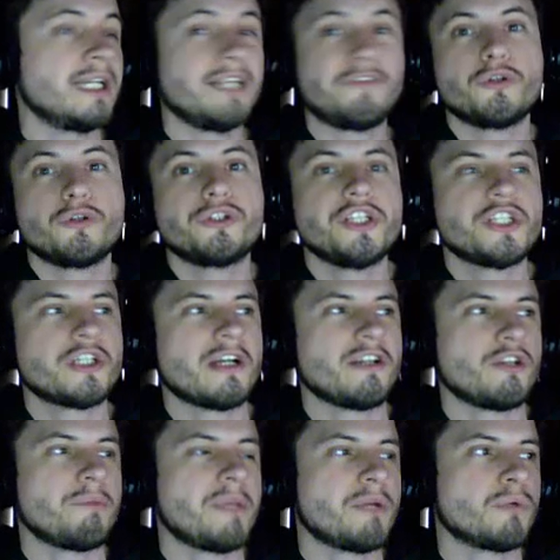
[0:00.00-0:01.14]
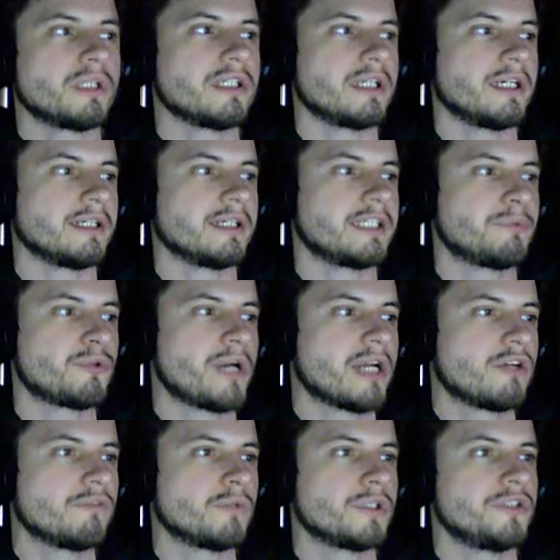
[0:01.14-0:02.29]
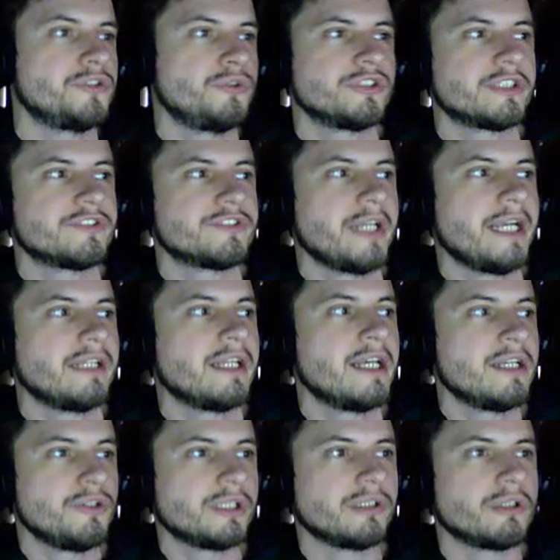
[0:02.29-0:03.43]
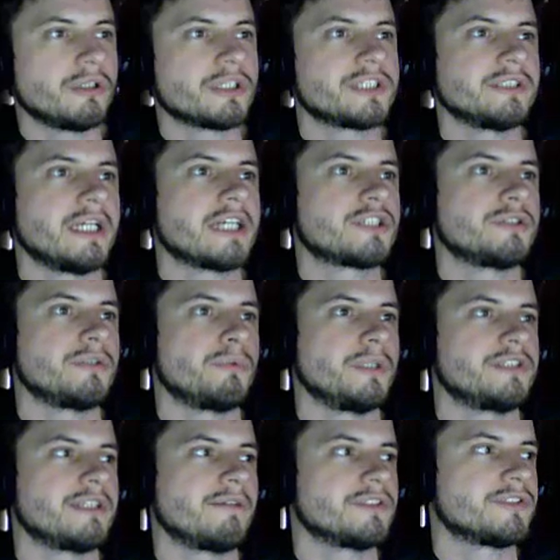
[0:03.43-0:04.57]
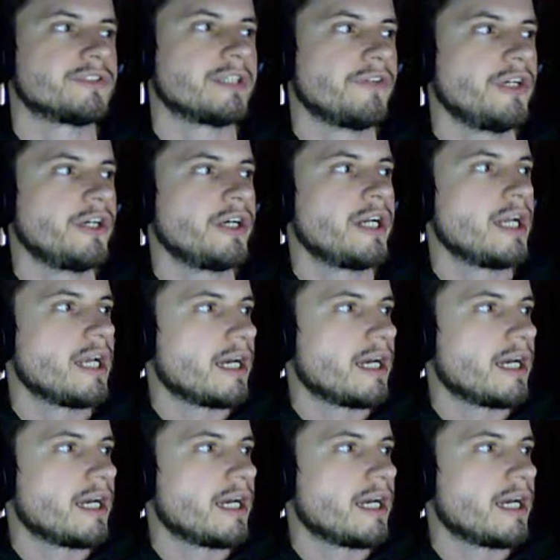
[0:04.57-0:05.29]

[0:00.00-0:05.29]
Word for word: If you're a teacher and you may want to keep track of what your students are saying, you can also actually read some of the stuff here.